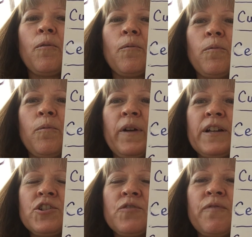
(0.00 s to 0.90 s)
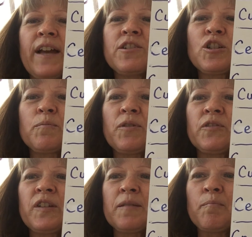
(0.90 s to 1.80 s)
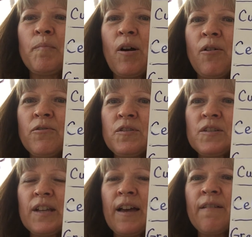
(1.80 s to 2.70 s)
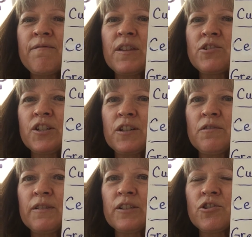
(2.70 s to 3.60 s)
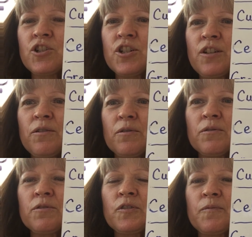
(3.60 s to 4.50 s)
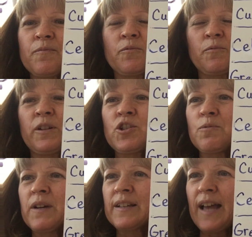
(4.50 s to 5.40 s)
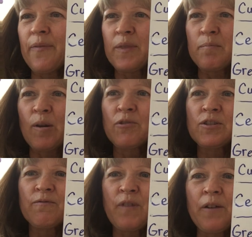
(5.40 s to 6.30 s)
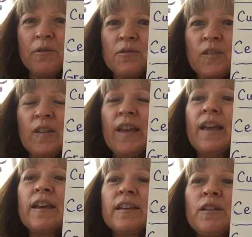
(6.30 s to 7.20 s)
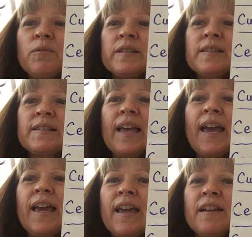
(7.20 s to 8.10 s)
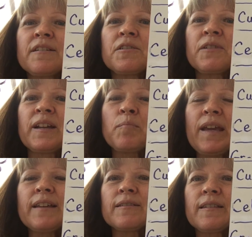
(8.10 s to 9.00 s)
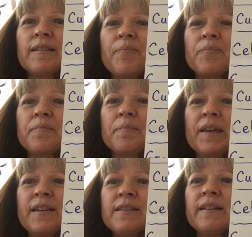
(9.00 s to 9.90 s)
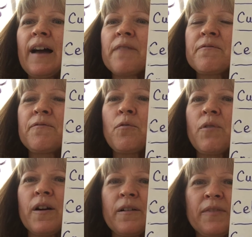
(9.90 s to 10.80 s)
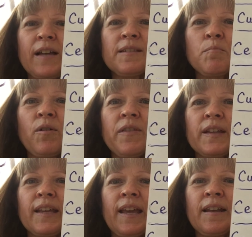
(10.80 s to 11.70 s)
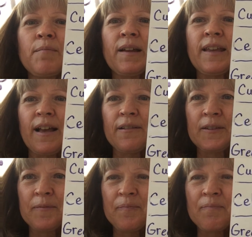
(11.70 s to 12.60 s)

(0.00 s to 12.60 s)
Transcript: which vegetable did most of the children choose, which one got the most votes, you would say green beans, because it got 4. That's more than anybody else.